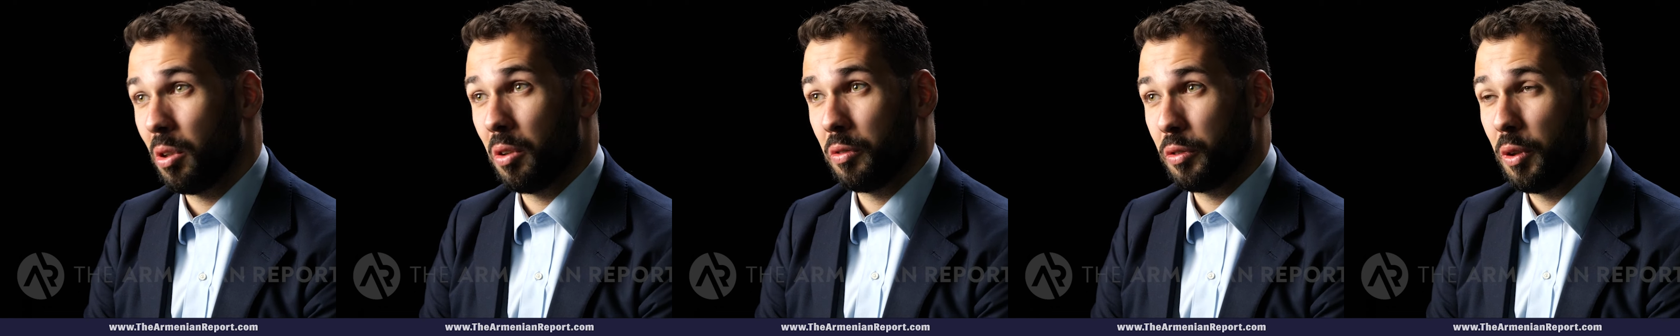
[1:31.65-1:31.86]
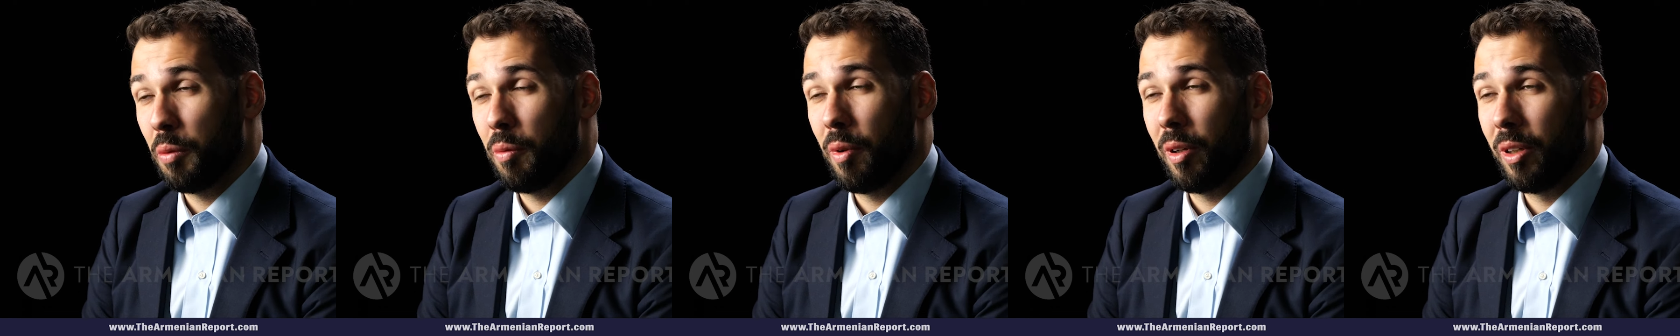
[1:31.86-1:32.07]

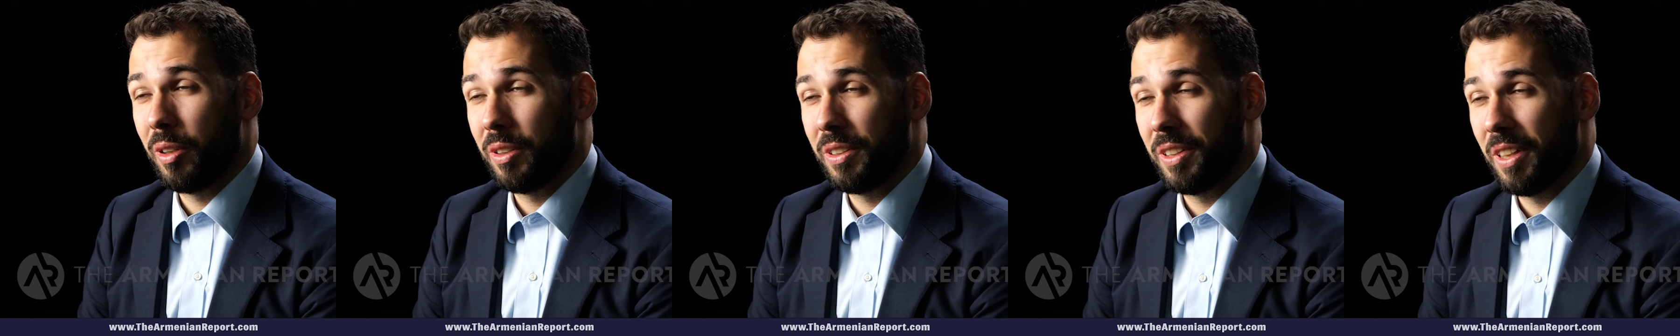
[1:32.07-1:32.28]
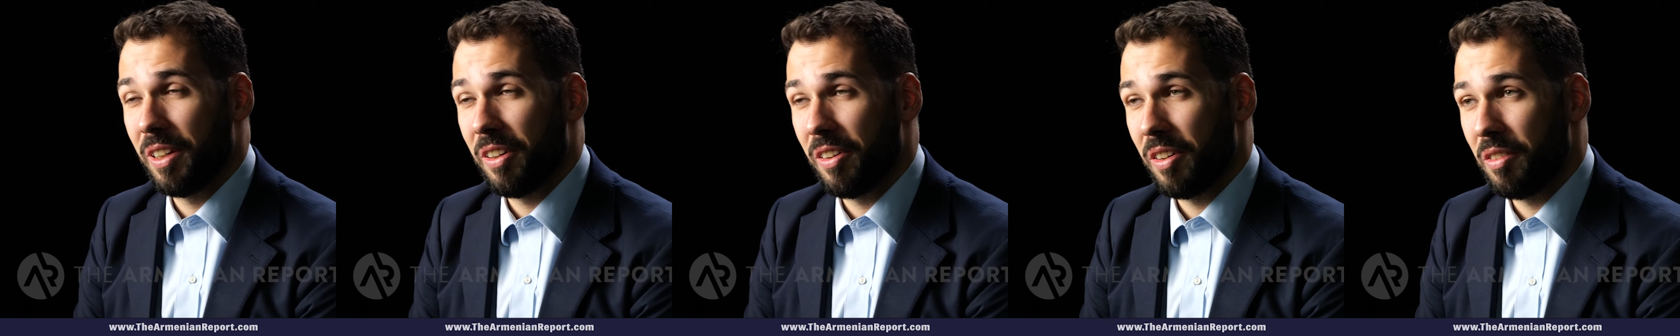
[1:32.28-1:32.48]
of
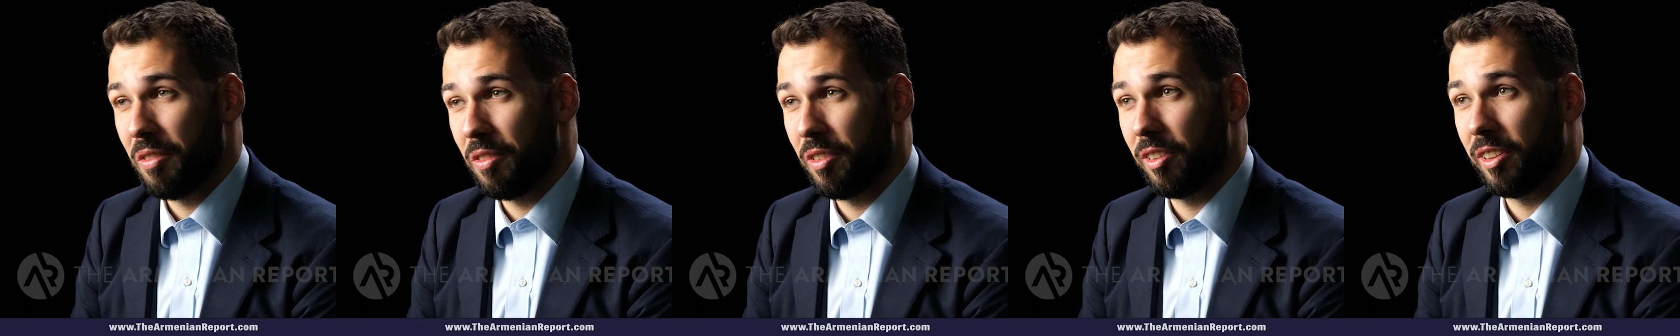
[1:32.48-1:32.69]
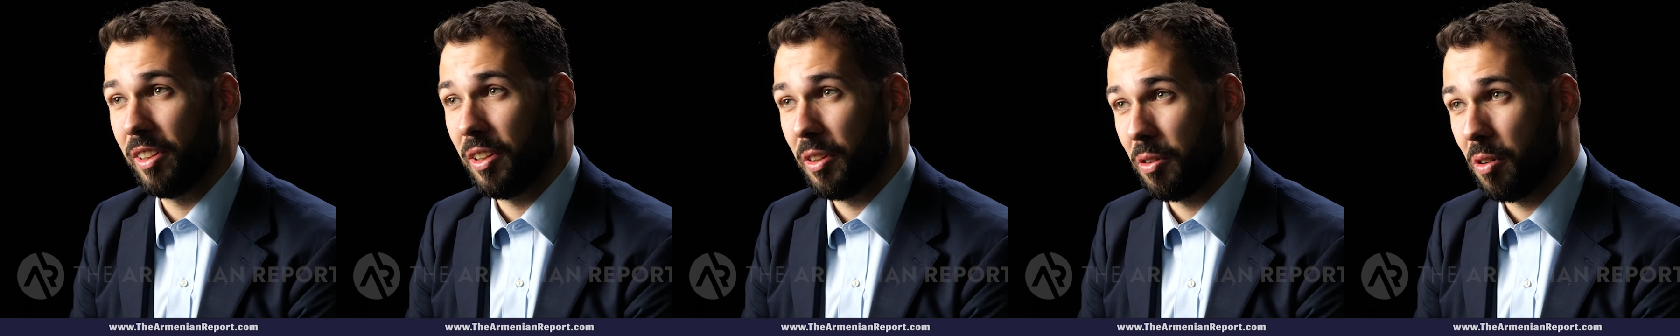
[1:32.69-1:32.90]
humanitarian
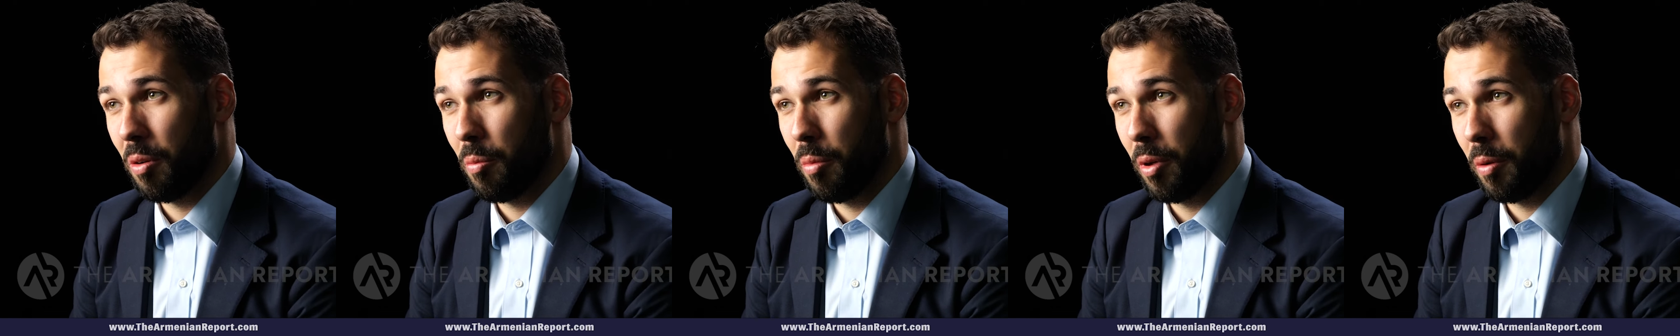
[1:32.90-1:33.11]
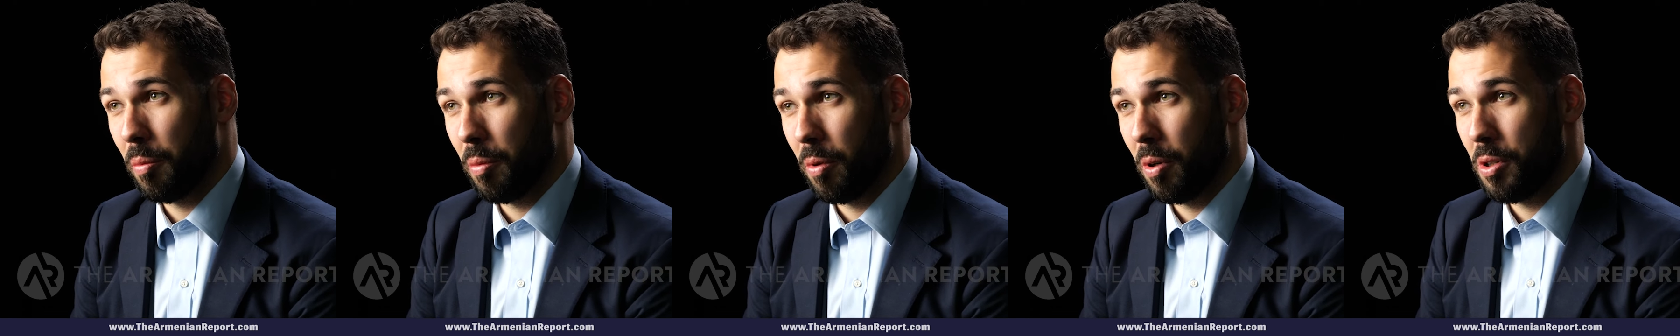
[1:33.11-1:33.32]

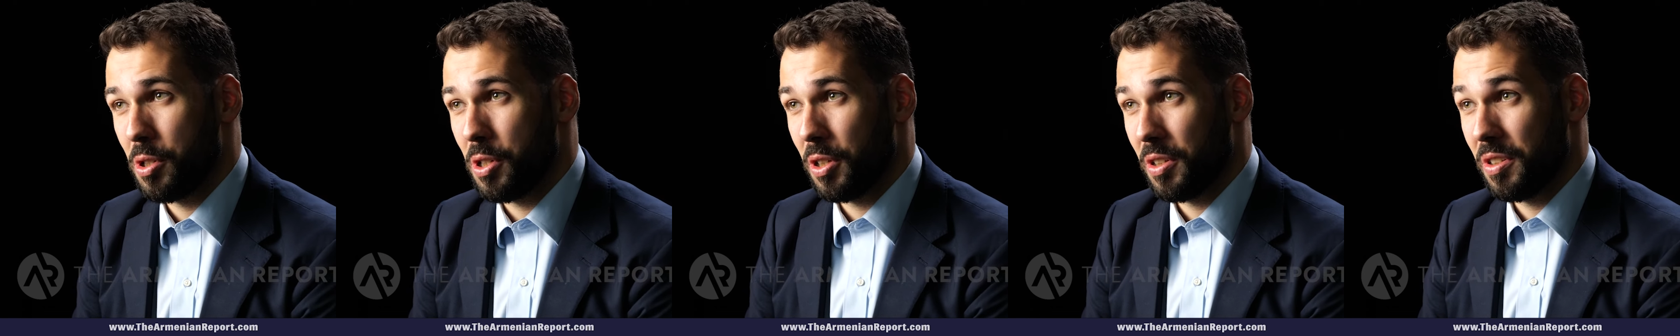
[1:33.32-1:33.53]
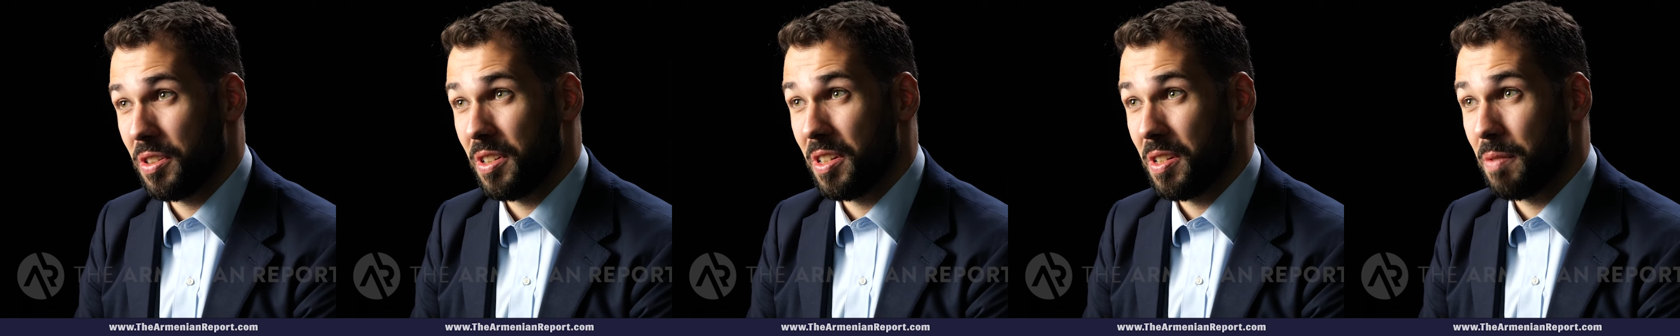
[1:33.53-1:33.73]
philanthropic
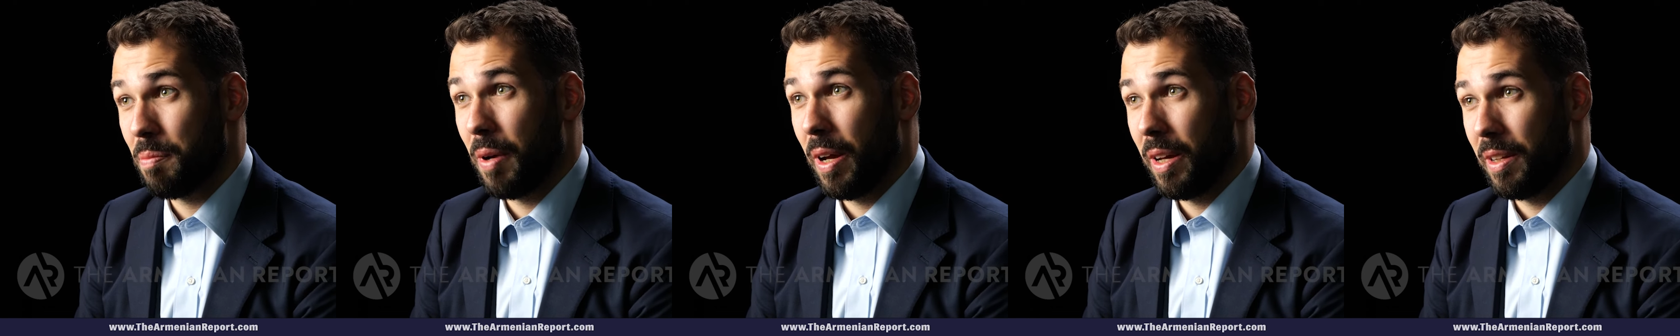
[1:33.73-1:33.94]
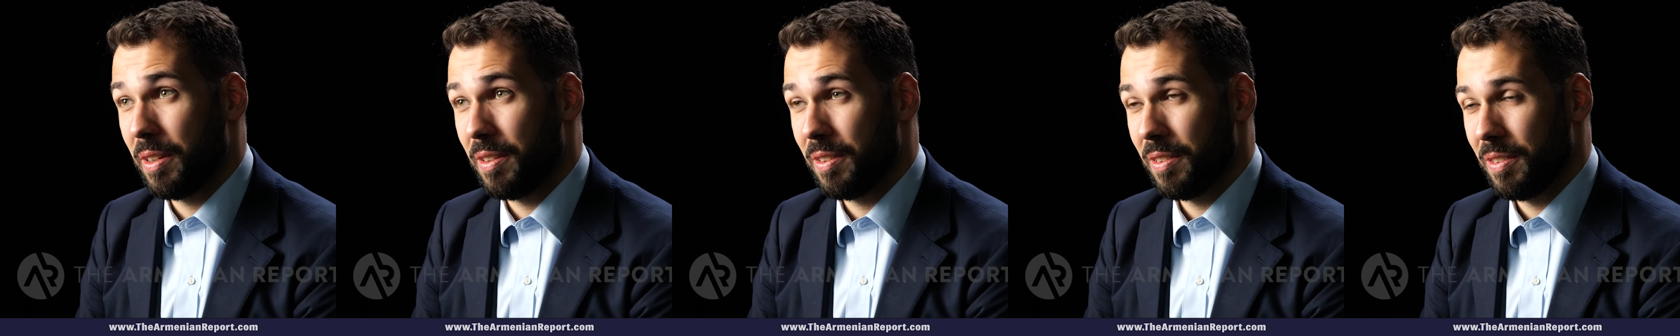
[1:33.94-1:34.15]
projects
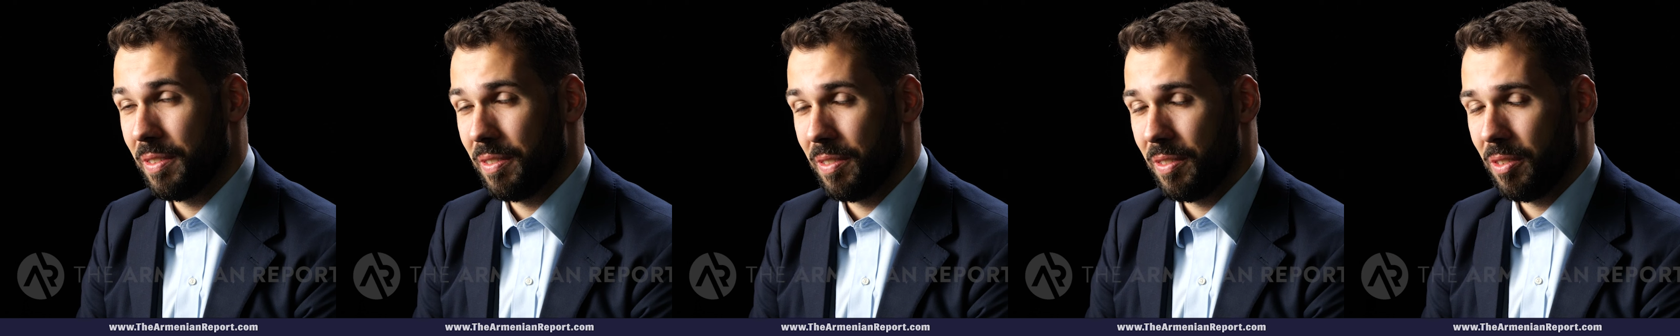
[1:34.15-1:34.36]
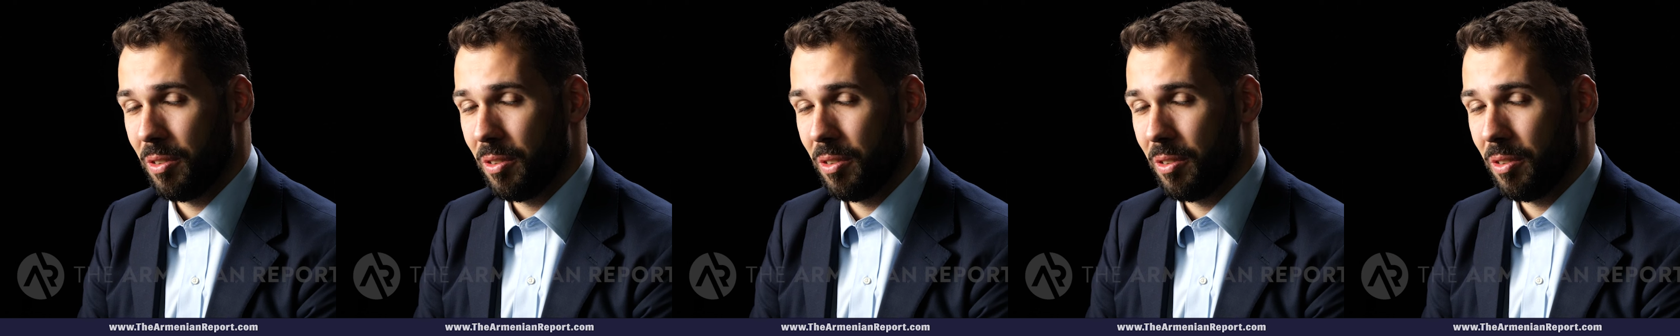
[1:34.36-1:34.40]
despite